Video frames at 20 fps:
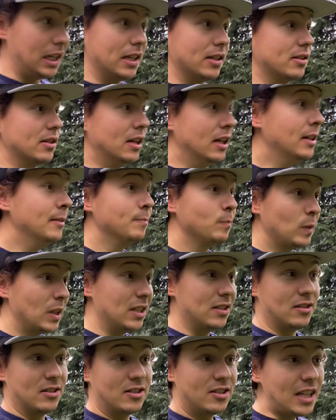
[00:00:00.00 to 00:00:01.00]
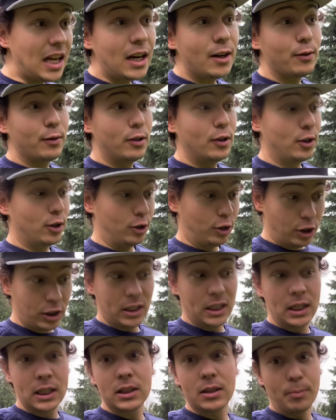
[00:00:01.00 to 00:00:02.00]
is, is instead of
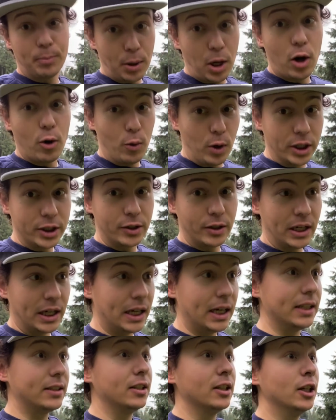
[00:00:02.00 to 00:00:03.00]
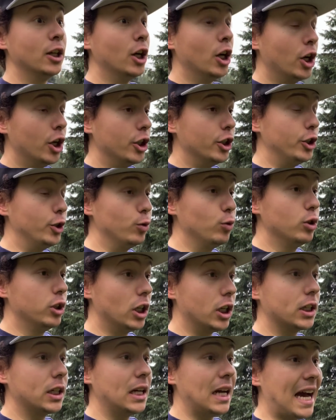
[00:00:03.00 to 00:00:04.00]
looking at the ball while you hit it, you
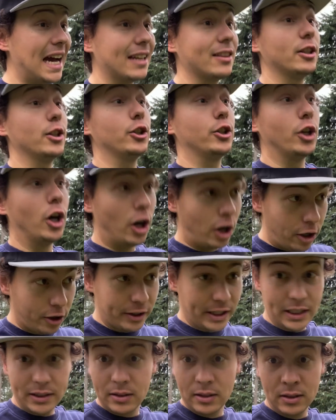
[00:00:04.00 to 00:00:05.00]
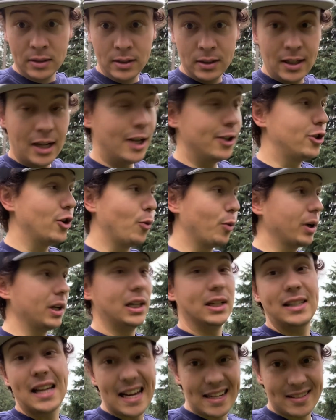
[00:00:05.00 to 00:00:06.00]
look at the target. And so we're
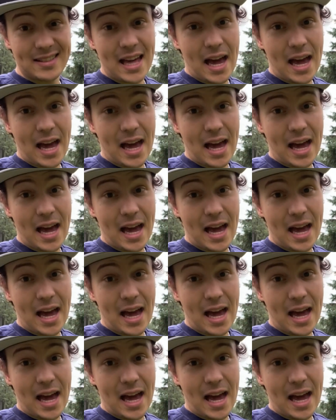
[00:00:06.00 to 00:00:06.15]
gonna test